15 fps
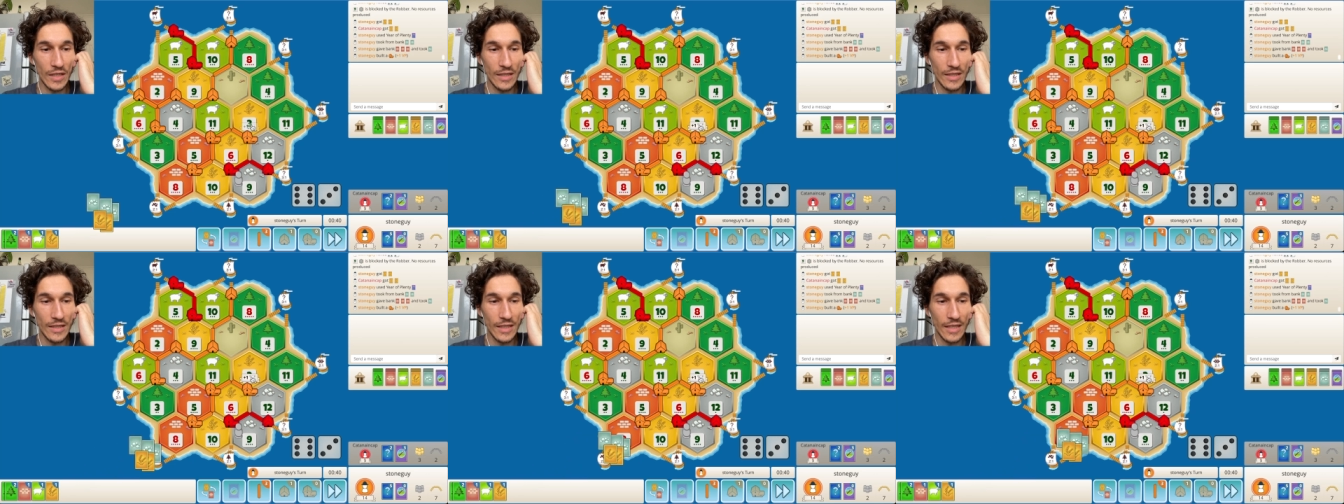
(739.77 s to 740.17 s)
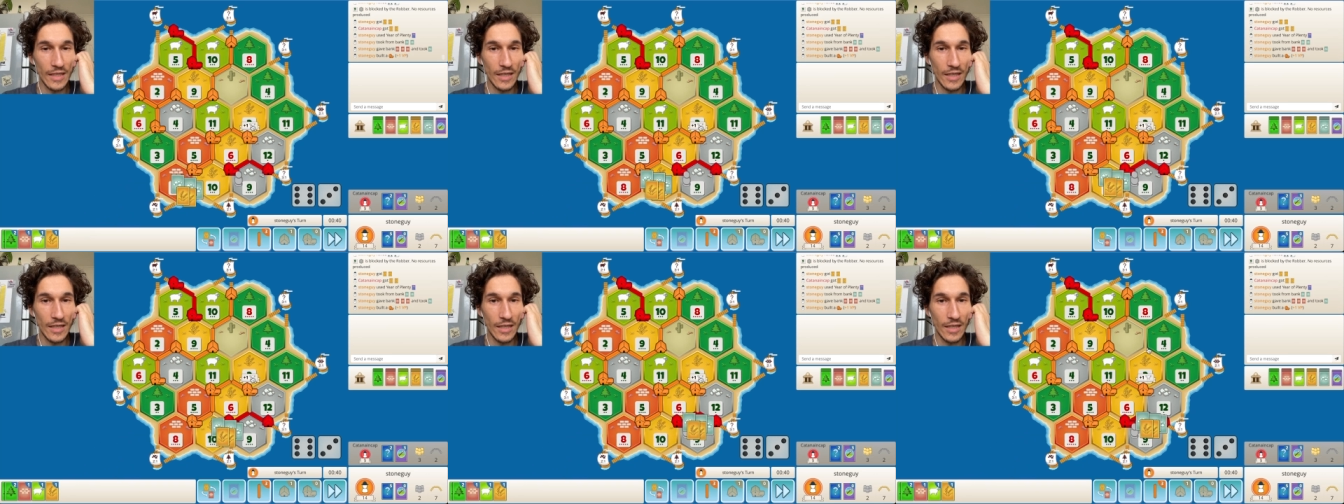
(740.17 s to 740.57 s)
I think.
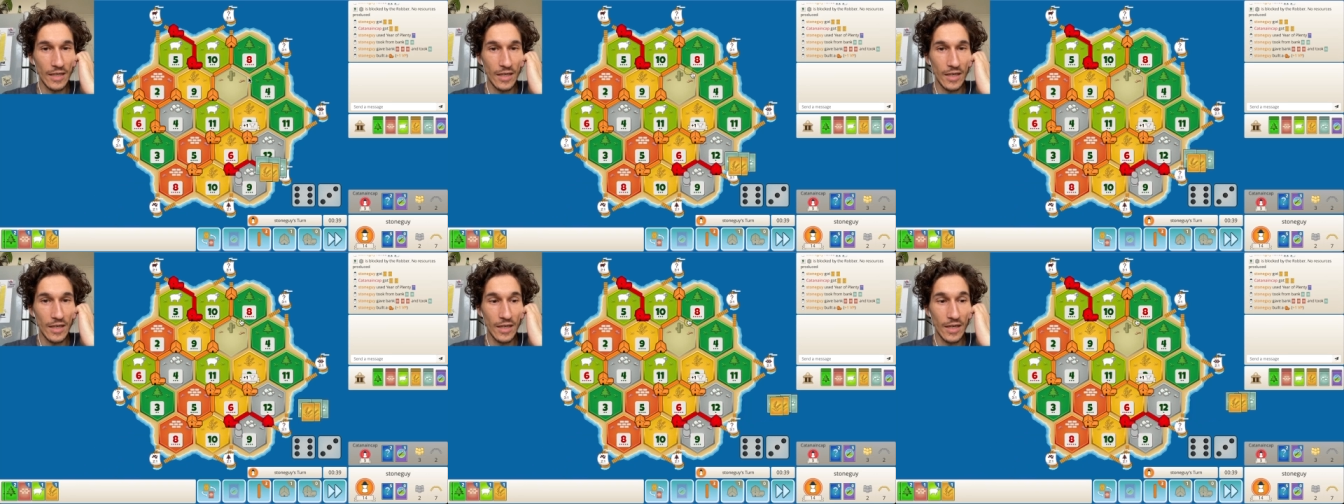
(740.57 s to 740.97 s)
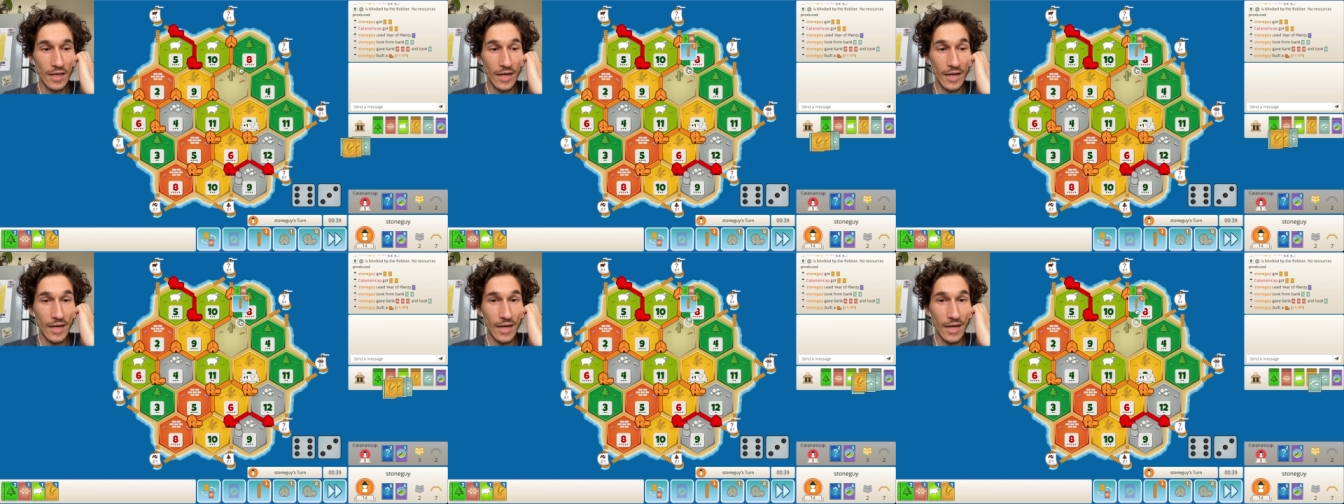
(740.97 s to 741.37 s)

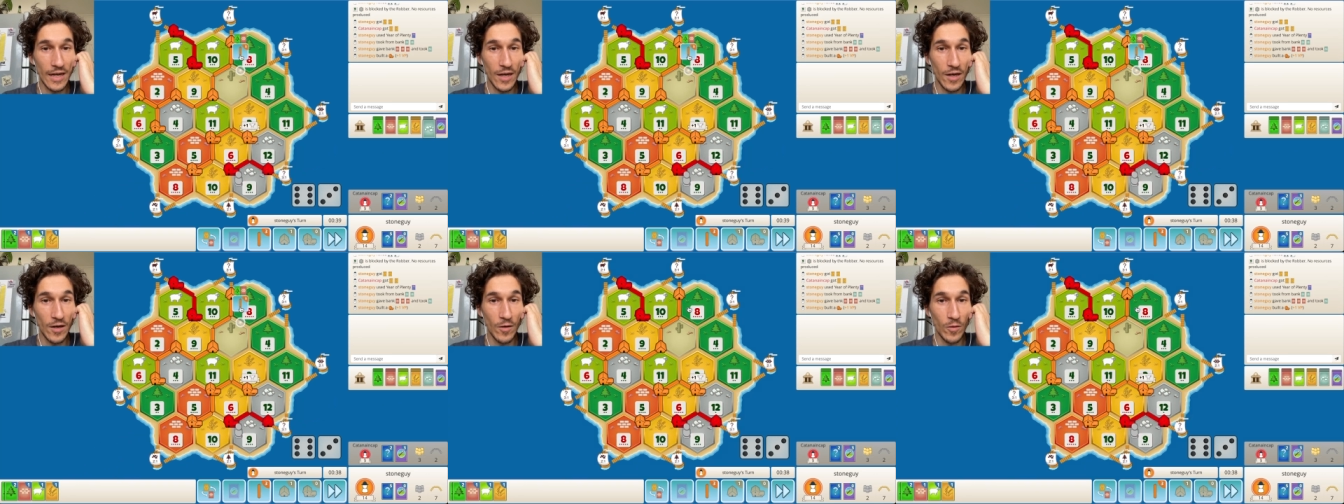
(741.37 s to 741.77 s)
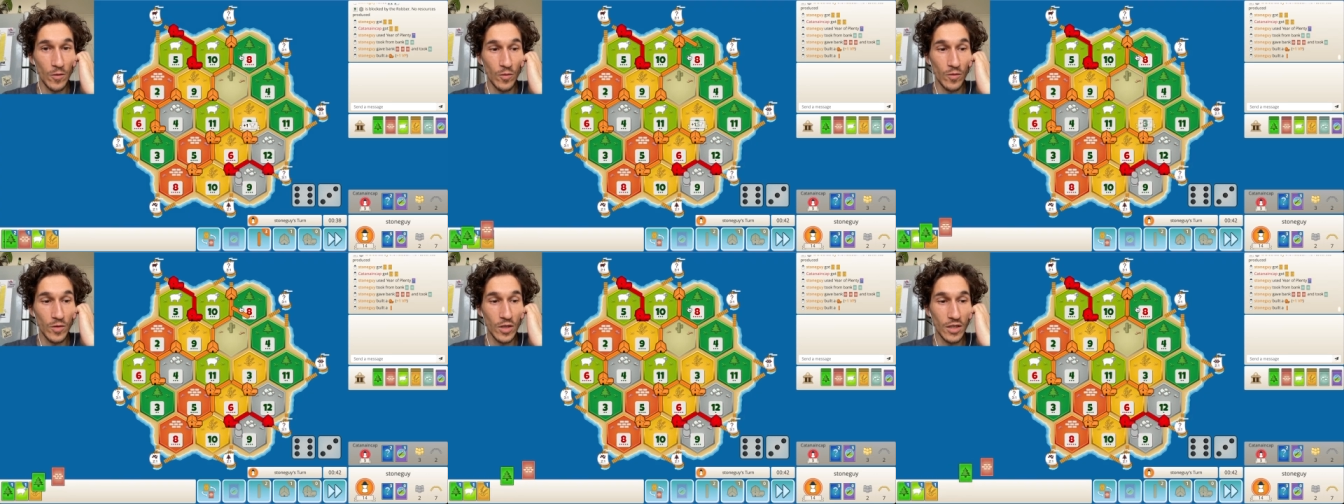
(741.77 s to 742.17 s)
And now
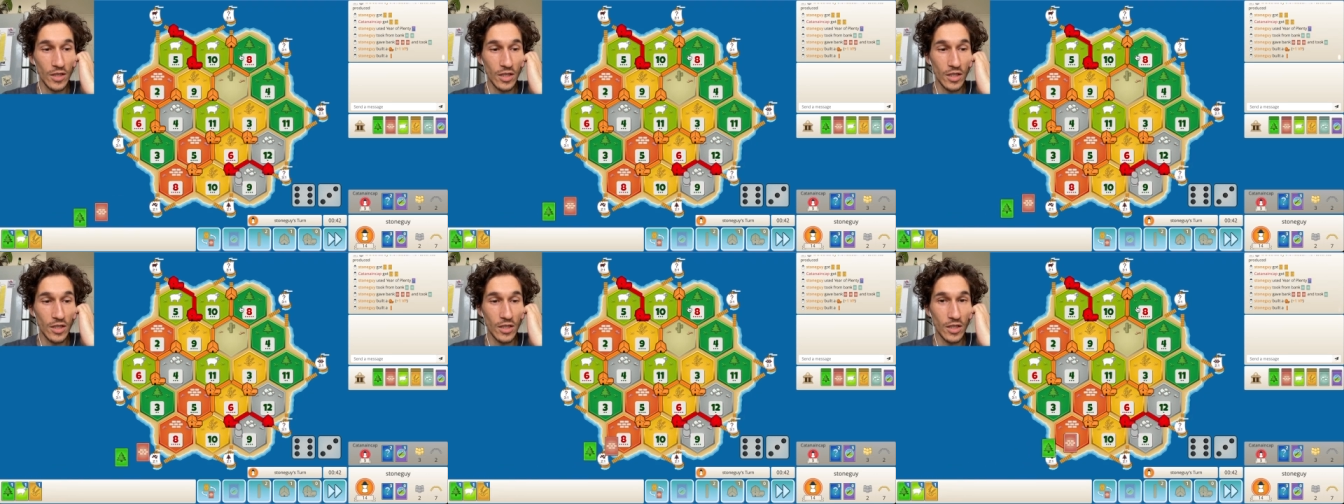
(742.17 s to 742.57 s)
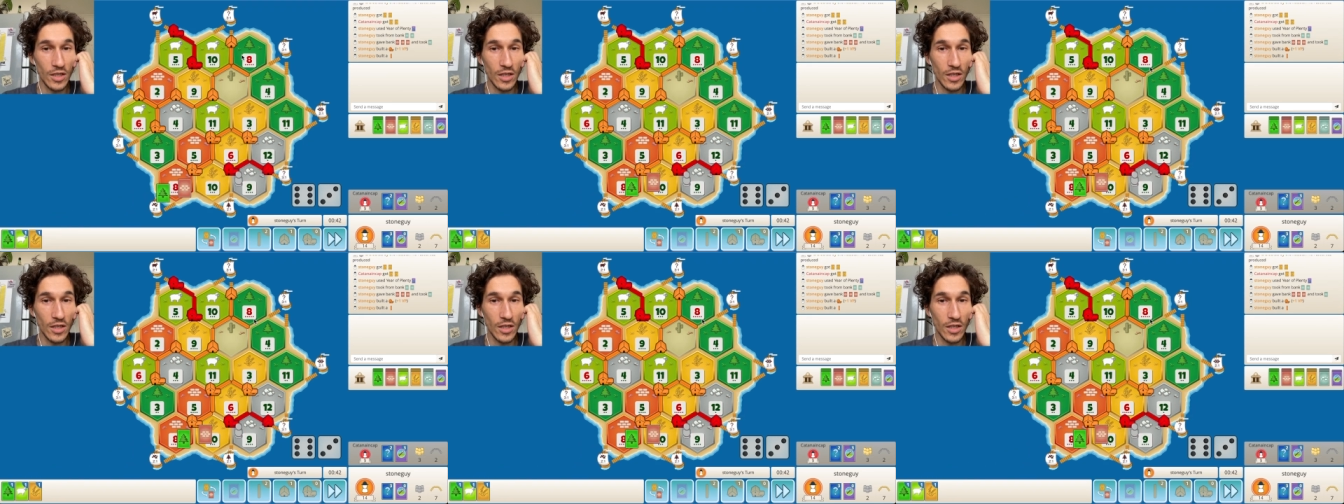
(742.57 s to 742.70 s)
this.